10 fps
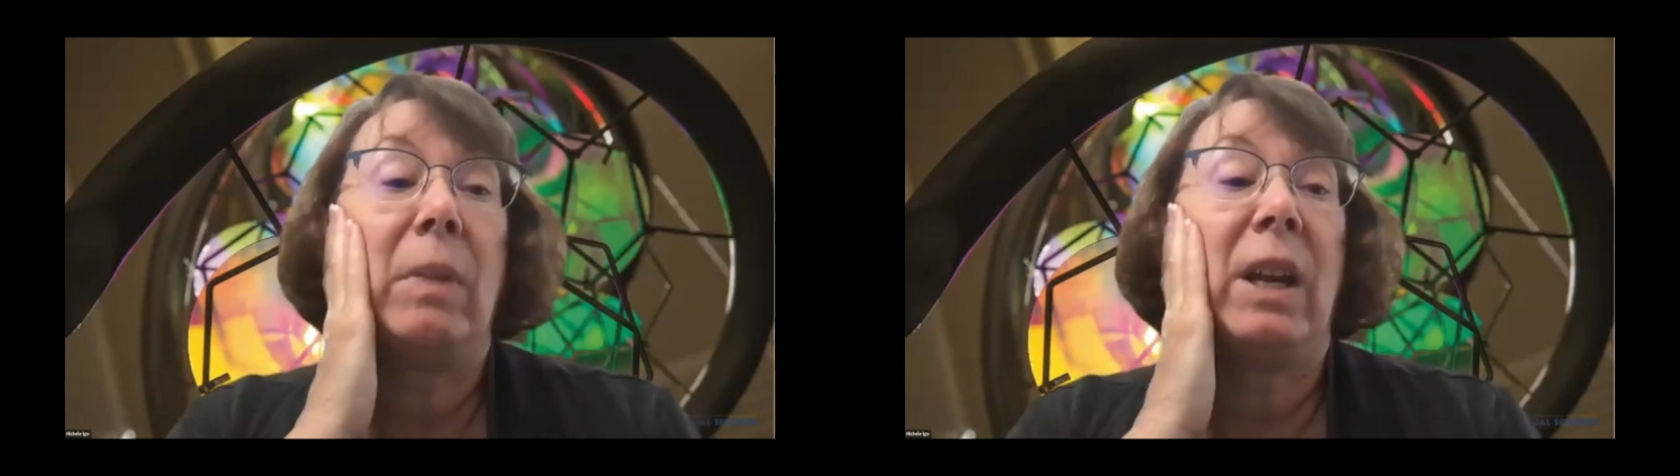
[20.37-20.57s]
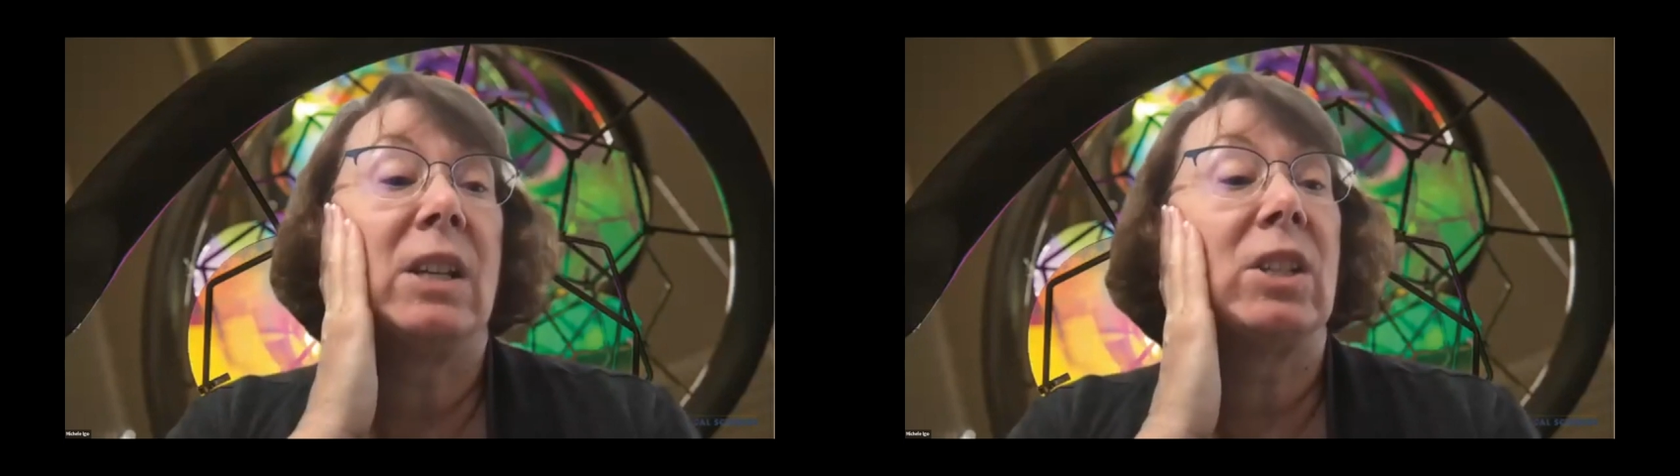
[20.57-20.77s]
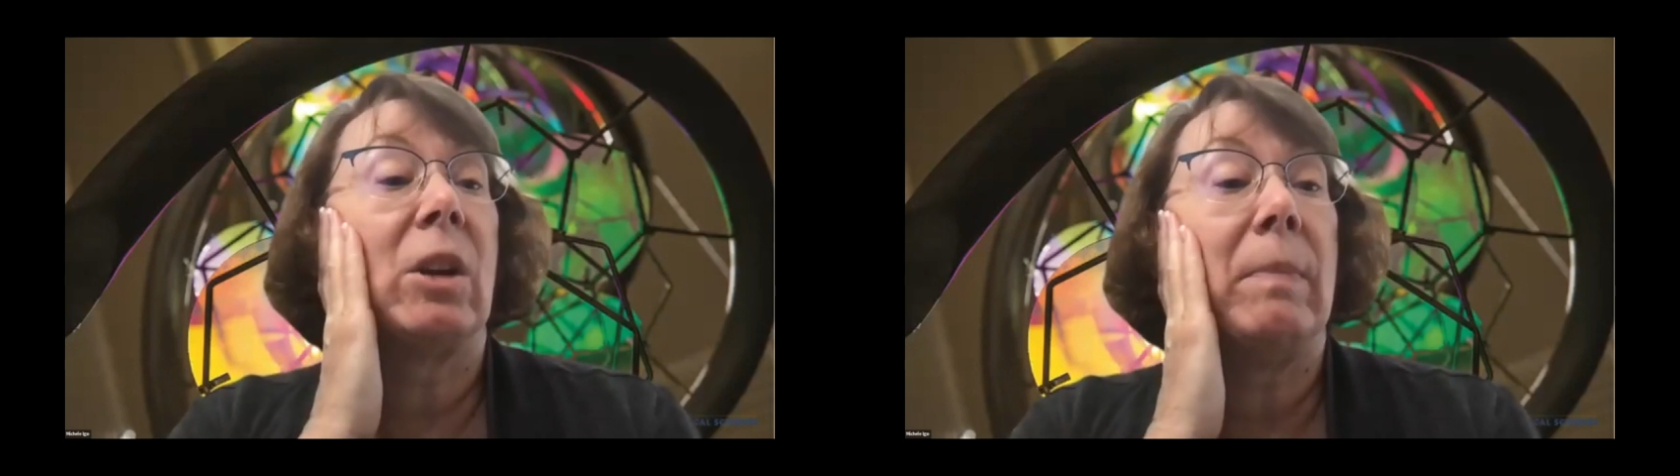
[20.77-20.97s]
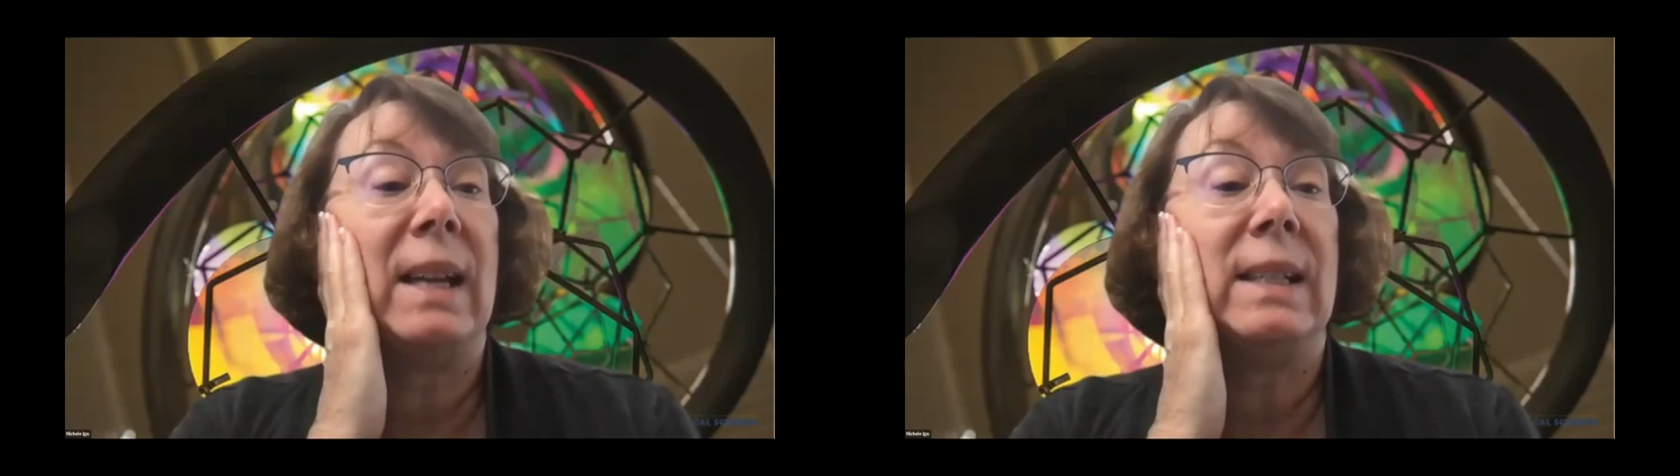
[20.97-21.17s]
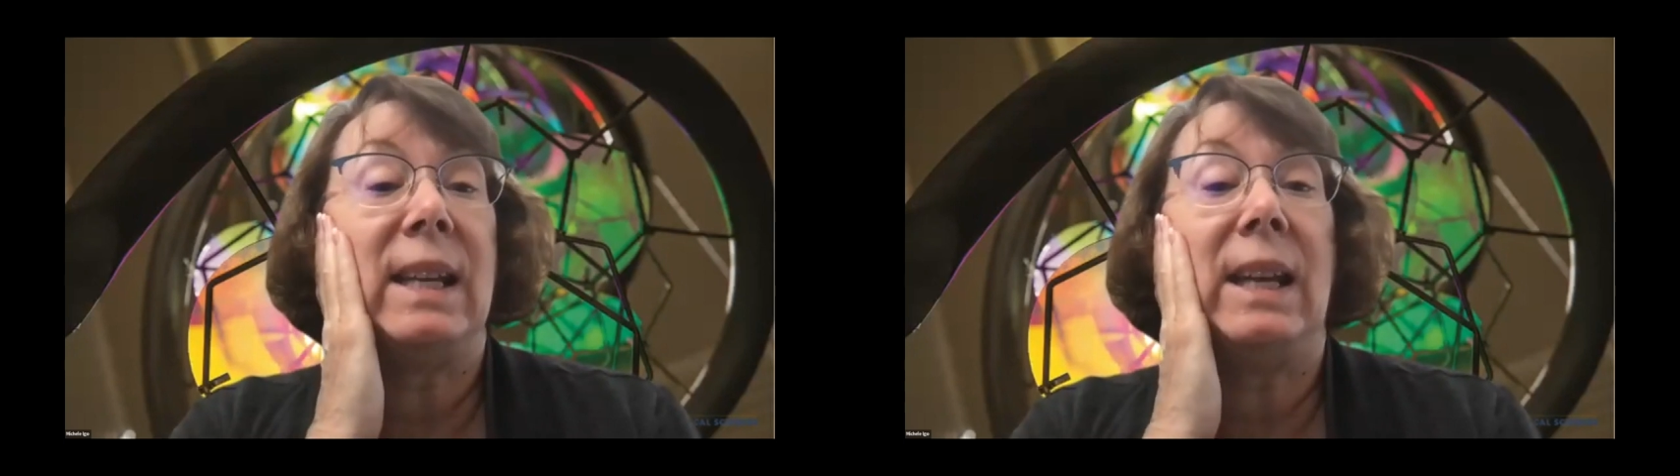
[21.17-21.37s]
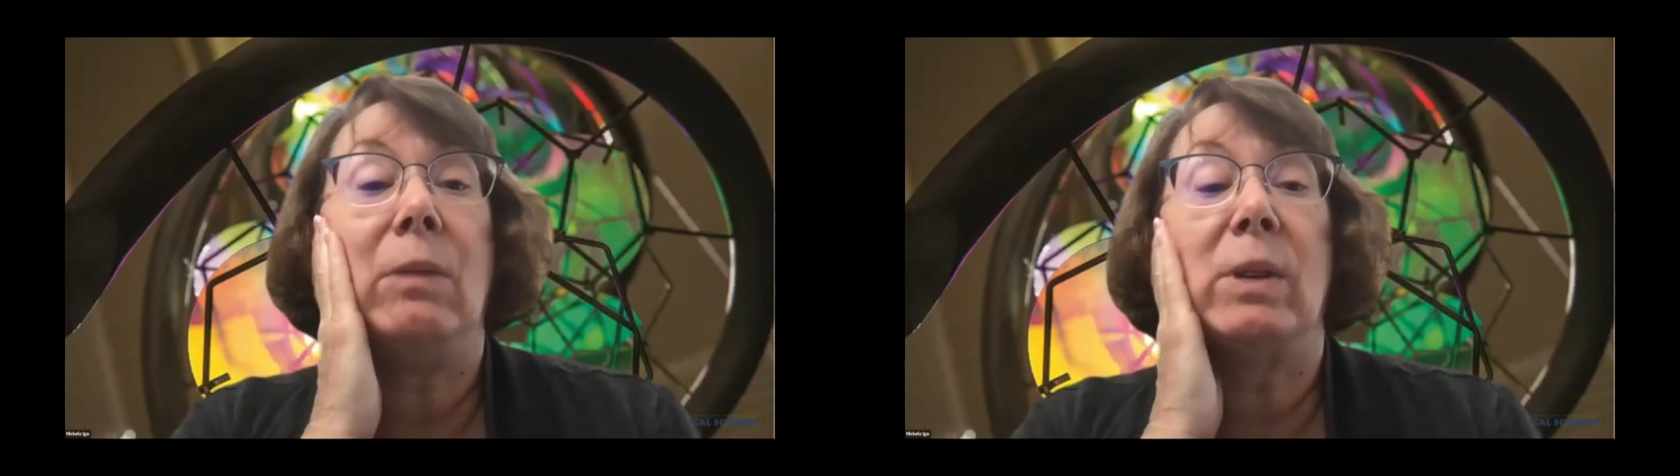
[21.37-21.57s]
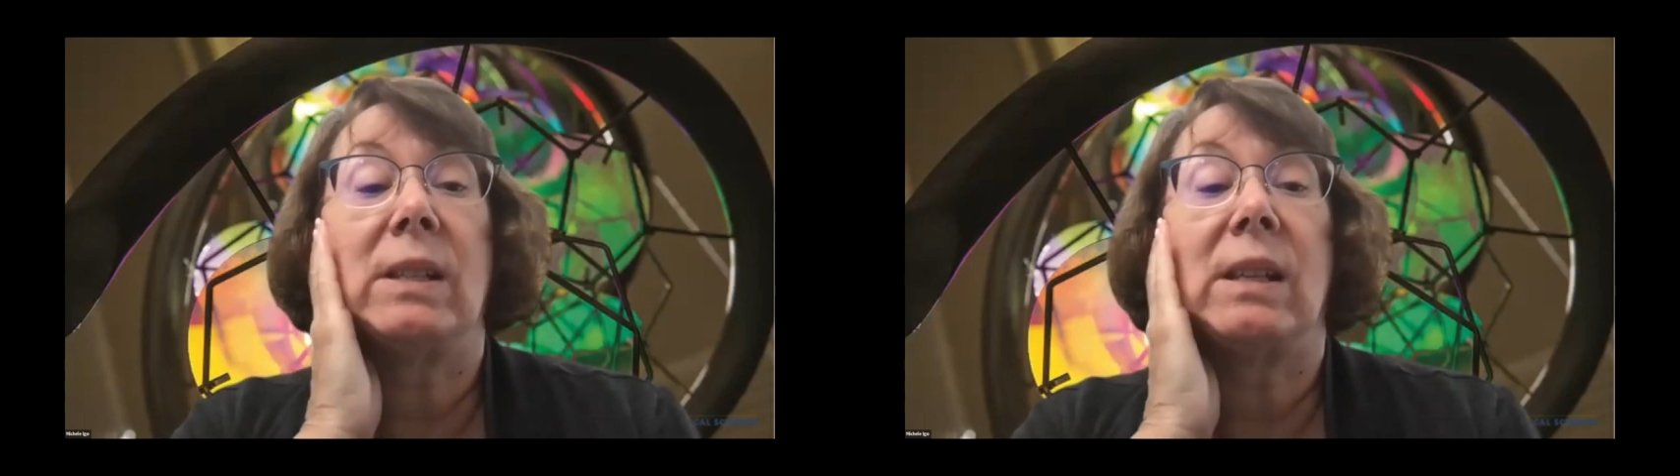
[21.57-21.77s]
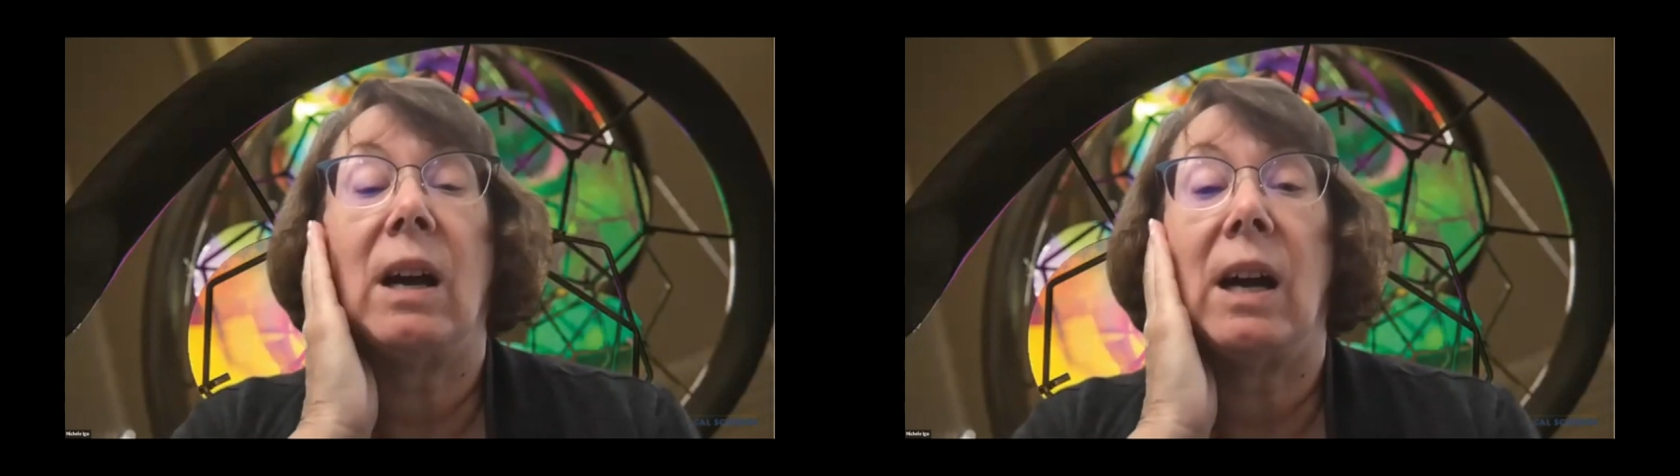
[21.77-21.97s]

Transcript: because their mentee was